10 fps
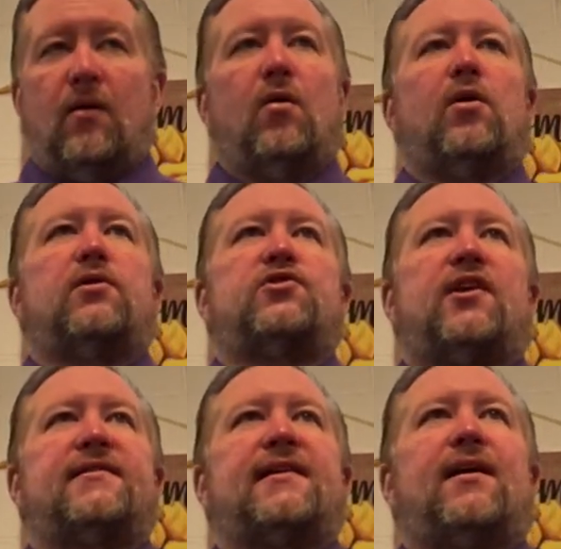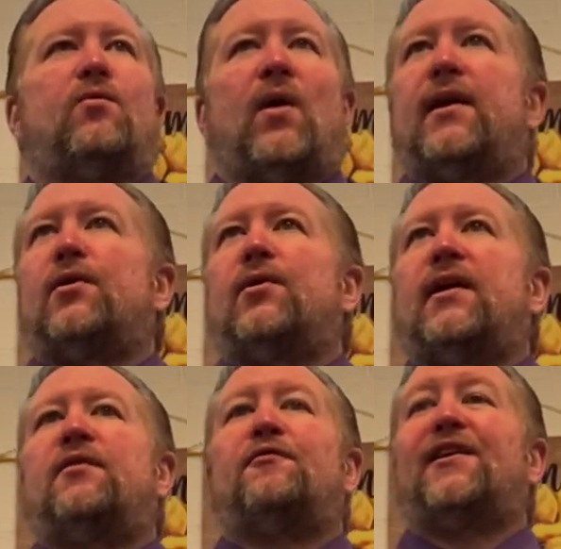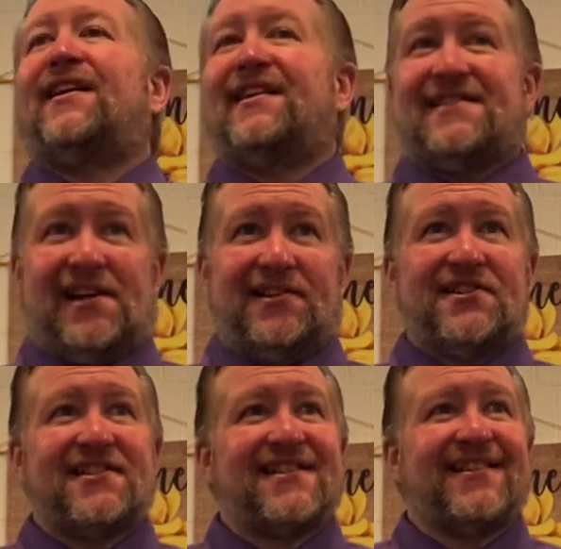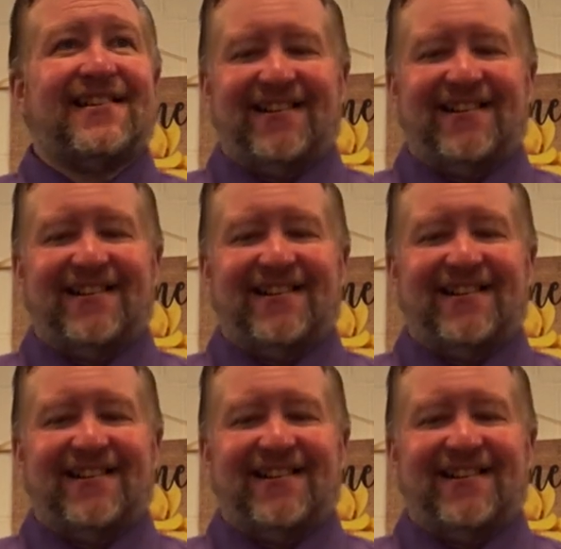Or should I say greater infinite intelligence?